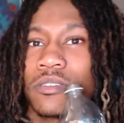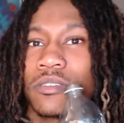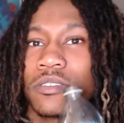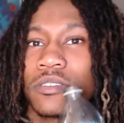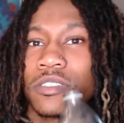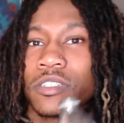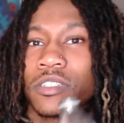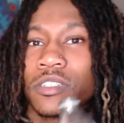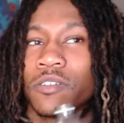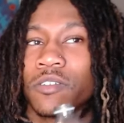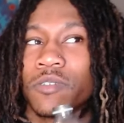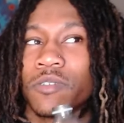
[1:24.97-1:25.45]

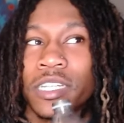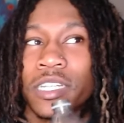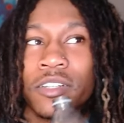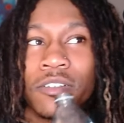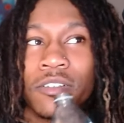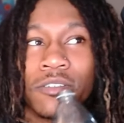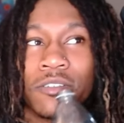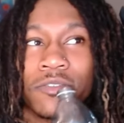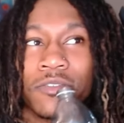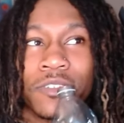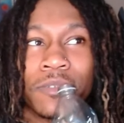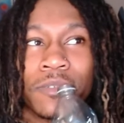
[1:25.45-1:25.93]
Yo, they gonna
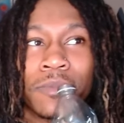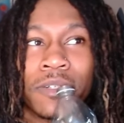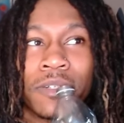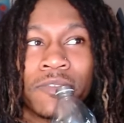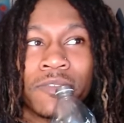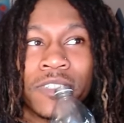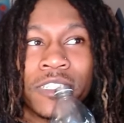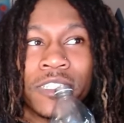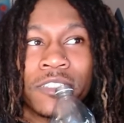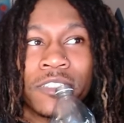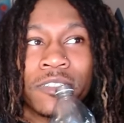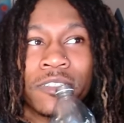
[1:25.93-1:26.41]
fuck my
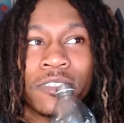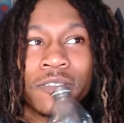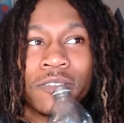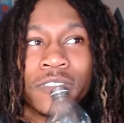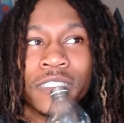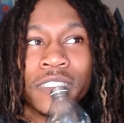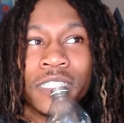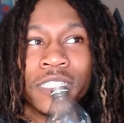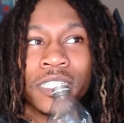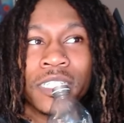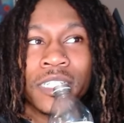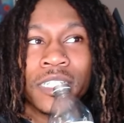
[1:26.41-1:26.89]
video up for
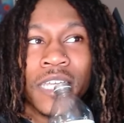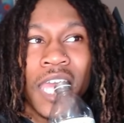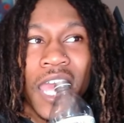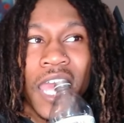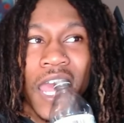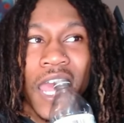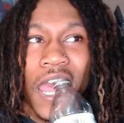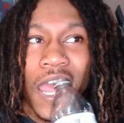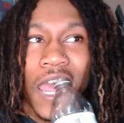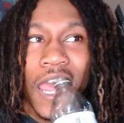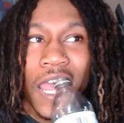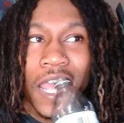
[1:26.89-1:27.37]
saying that?
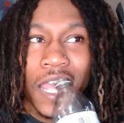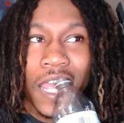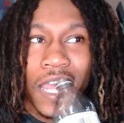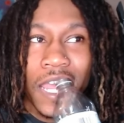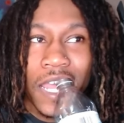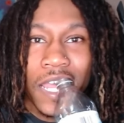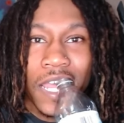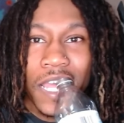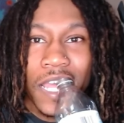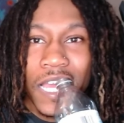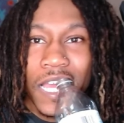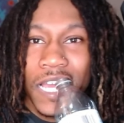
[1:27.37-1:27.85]

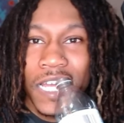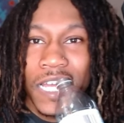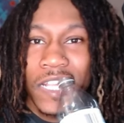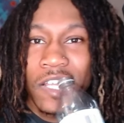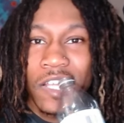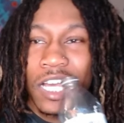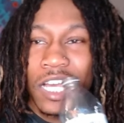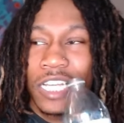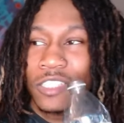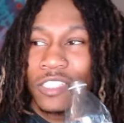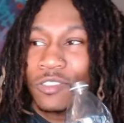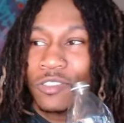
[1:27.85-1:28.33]
I know how
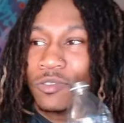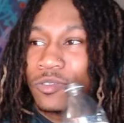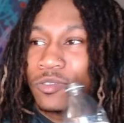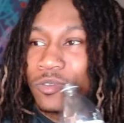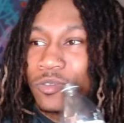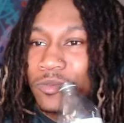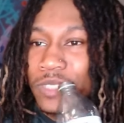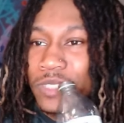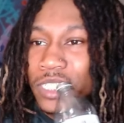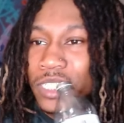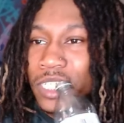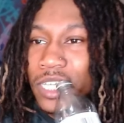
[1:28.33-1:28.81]
YouTube
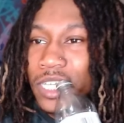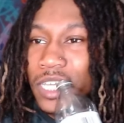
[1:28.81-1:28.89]
get.